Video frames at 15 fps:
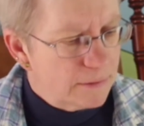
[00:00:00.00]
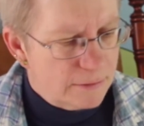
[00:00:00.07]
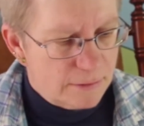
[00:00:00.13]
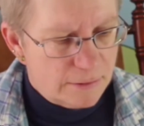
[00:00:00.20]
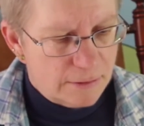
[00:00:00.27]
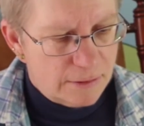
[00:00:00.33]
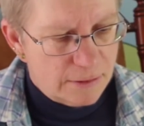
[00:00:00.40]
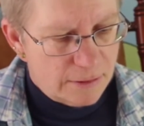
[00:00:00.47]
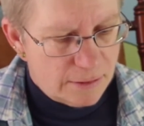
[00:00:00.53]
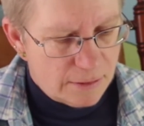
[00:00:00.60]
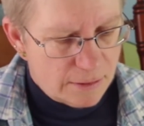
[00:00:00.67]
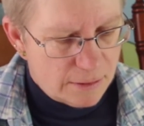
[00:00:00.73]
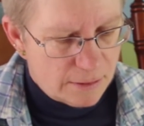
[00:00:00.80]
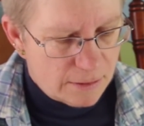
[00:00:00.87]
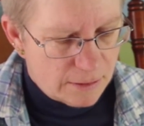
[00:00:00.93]

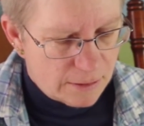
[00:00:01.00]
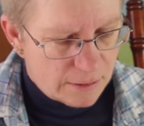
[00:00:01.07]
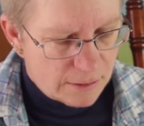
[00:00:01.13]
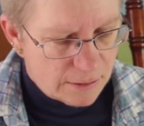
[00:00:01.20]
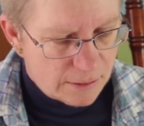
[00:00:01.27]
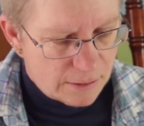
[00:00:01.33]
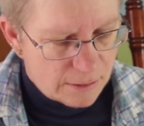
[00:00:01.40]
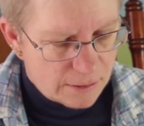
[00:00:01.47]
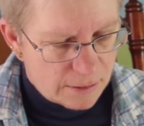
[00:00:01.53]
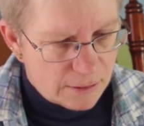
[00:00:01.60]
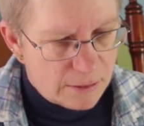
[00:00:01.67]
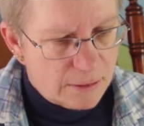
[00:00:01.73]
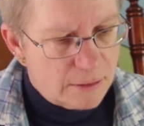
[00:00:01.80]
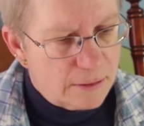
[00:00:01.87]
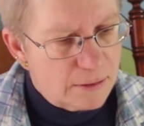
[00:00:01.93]
(silence)